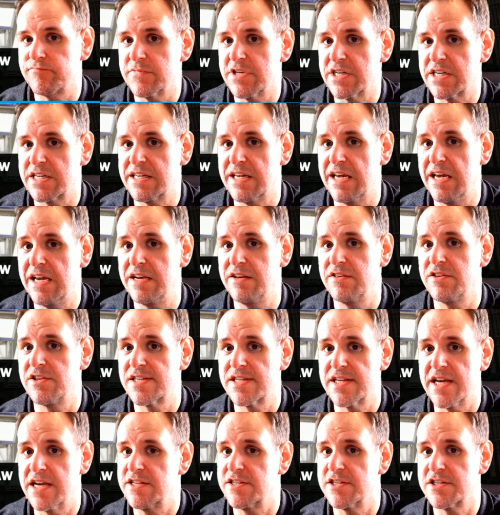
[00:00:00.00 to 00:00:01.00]
Again, the
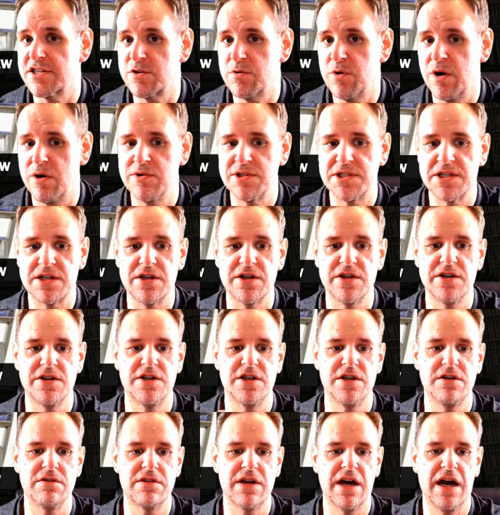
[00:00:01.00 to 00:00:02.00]
status quo isn't going to
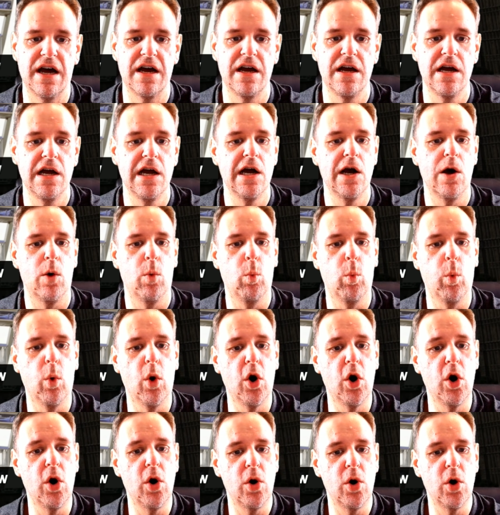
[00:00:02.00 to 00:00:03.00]
do that.
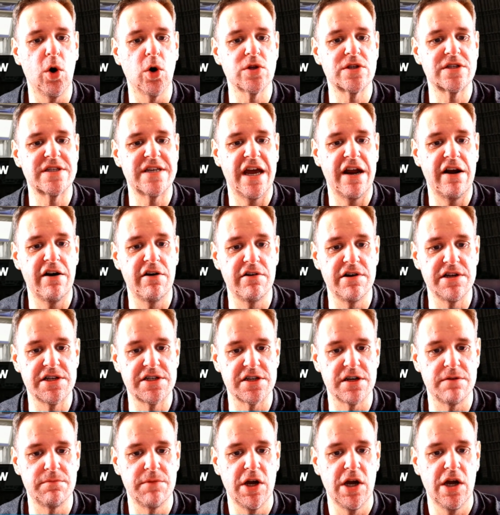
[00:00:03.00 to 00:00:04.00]
War or
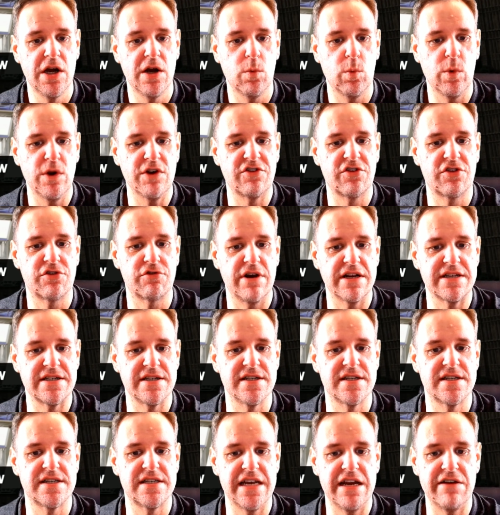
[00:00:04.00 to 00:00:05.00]
terrorism which
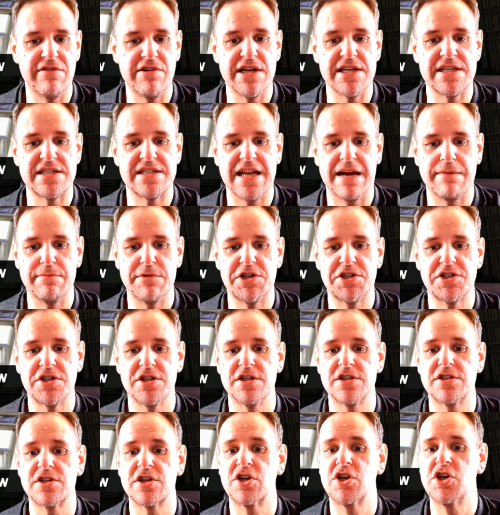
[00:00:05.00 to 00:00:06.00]
threatens serious damage to
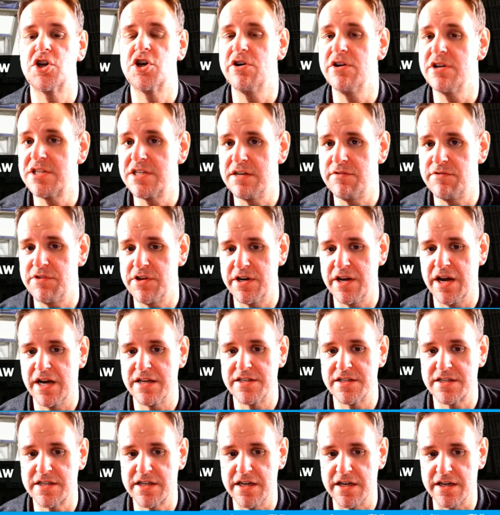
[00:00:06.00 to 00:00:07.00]
the security of the
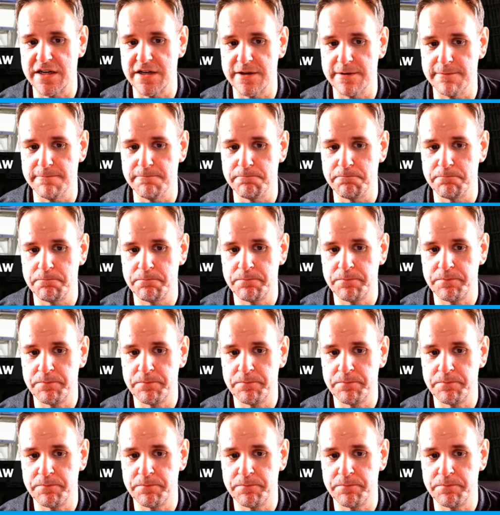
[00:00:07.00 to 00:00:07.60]
United Kingdom.